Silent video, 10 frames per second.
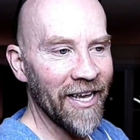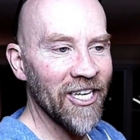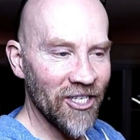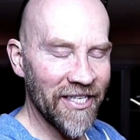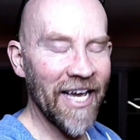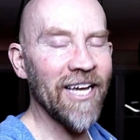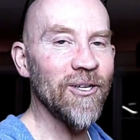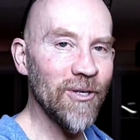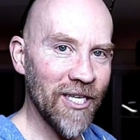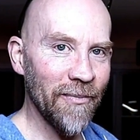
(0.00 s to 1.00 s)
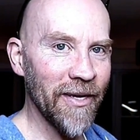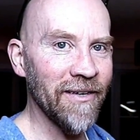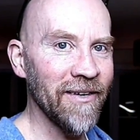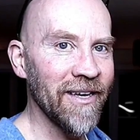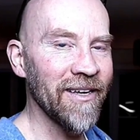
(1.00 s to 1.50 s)
She's getting used to
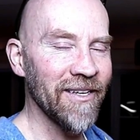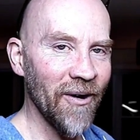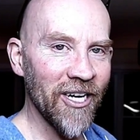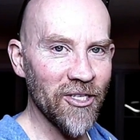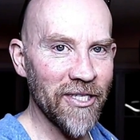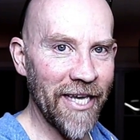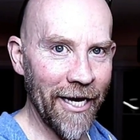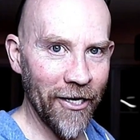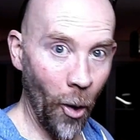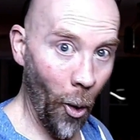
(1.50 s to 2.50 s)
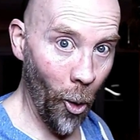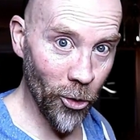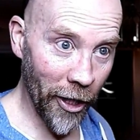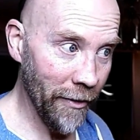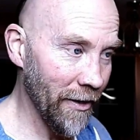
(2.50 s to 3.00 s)
me, you know, as she's getting
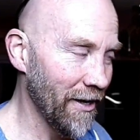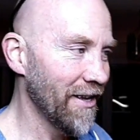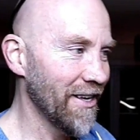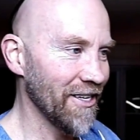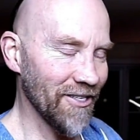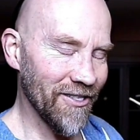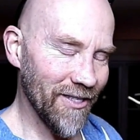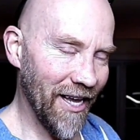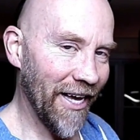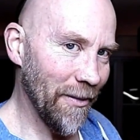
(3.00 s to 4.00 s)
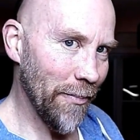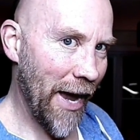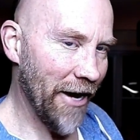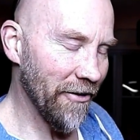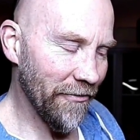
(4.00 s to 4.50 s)
older, and I can
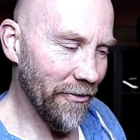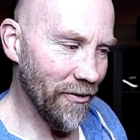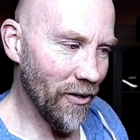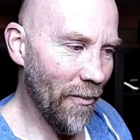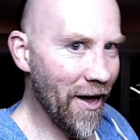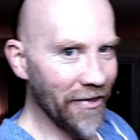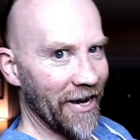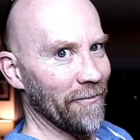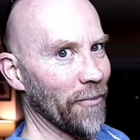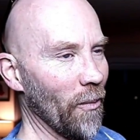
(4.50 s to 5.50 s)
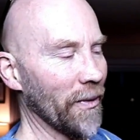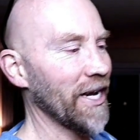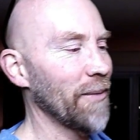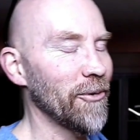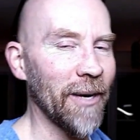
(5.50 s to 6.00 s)
pat her up for a little while, and then boom, I
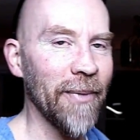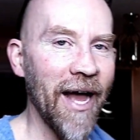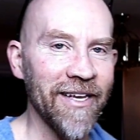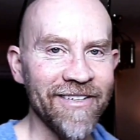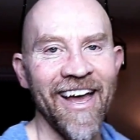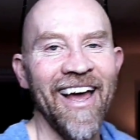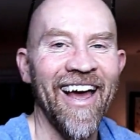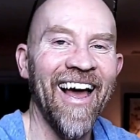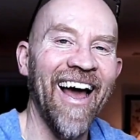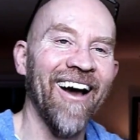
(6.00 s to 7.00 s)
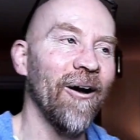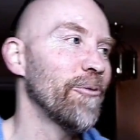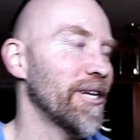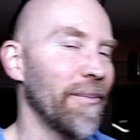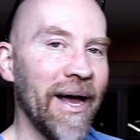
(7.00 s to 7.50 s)
gotta bring it back. I'll
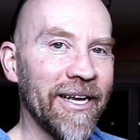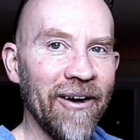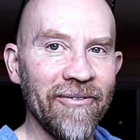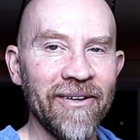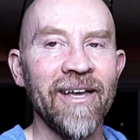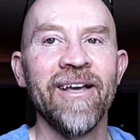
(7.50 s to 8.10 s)
bring it back out.